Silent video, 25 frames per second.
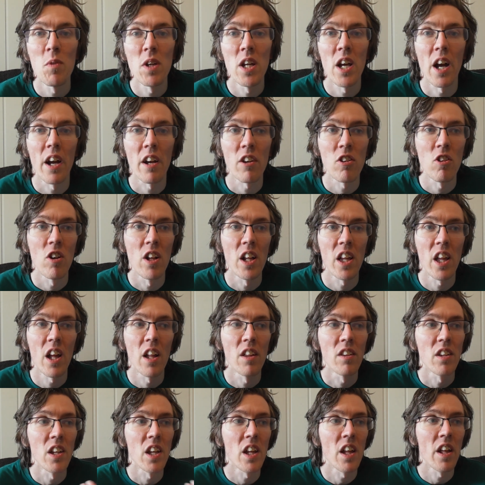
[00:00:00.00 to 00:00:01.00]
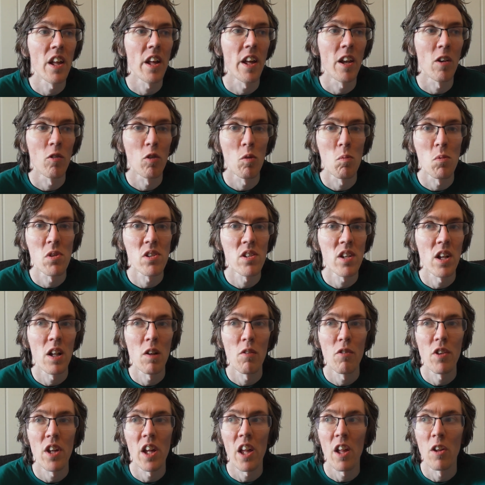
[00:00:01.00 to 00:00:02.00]
actually can take care of
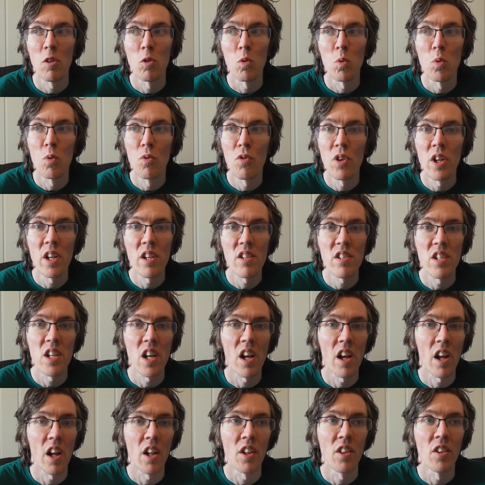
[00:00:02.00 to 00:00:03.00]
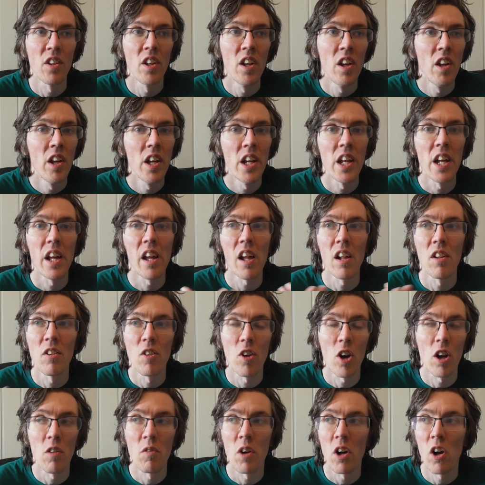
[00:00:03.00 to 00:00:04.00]
himself. He can do things. He can
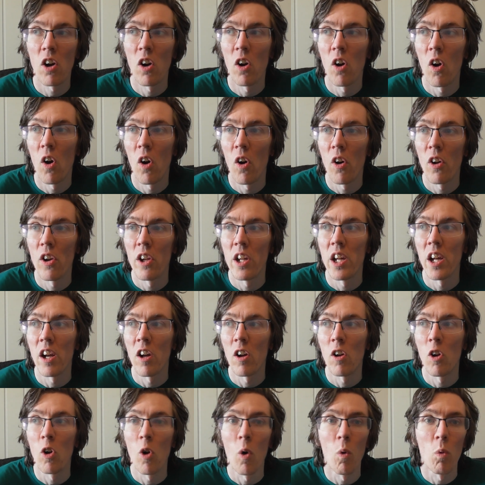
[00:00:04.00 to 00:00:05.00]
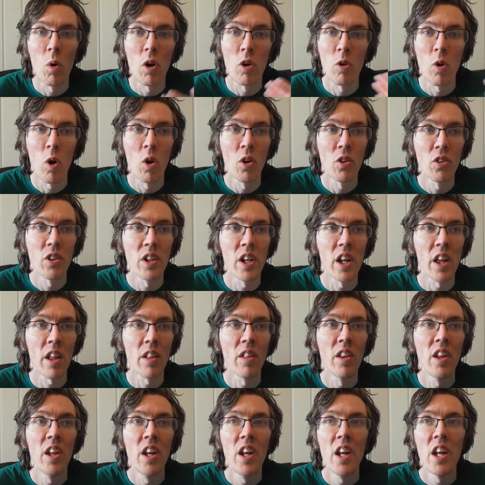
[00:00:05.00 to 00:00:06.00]
drive a car. He can go around. He
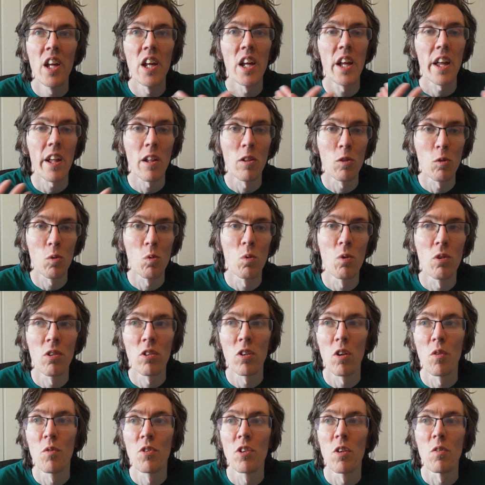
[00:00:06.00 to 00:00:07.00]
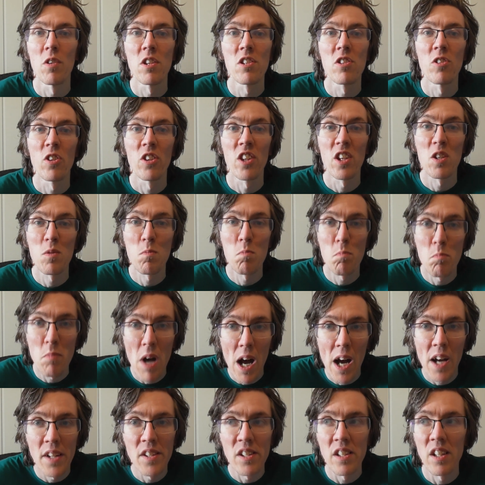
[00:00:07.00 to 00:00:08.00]
can do stuff. So it's not as
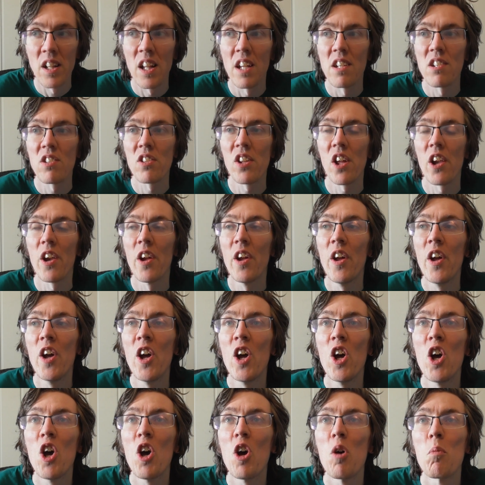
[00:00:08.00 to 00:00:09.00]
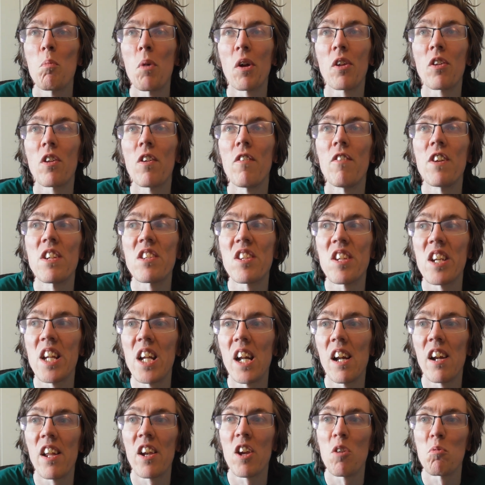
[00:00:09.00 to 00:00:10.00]
bad at last year. But this
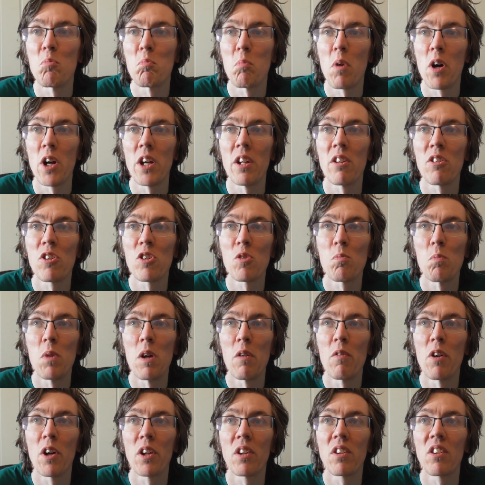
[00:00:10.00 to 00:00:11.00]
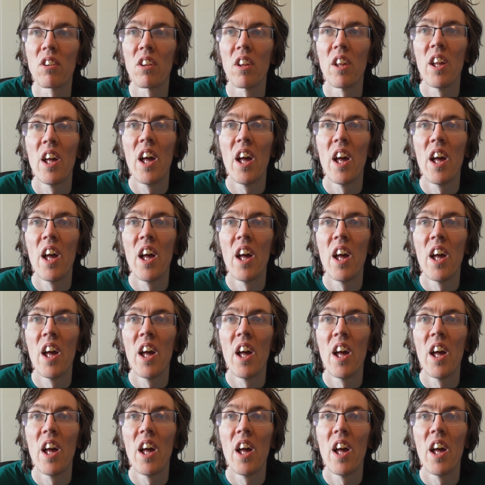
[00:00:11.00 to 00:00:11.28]
really reminds me what